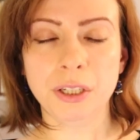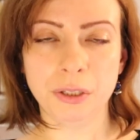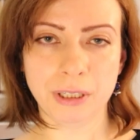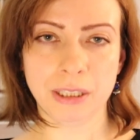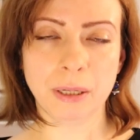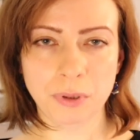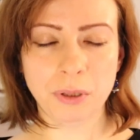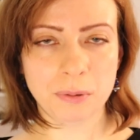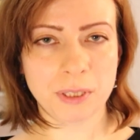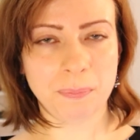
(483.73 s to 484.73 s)
you can put
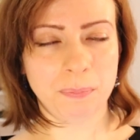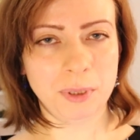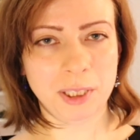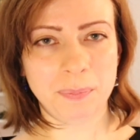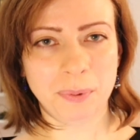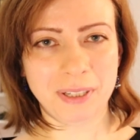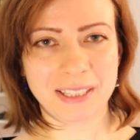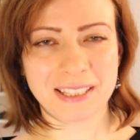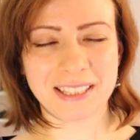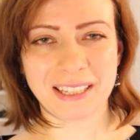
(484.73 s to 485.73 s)
those bullet
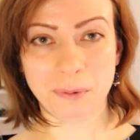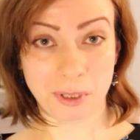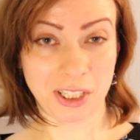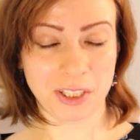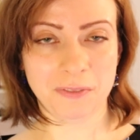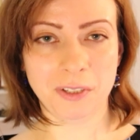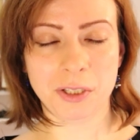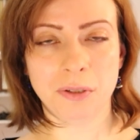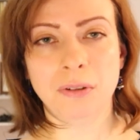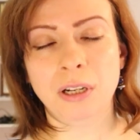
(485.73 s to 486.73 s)
points for each
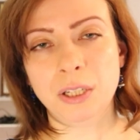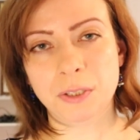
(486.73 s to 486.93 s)
video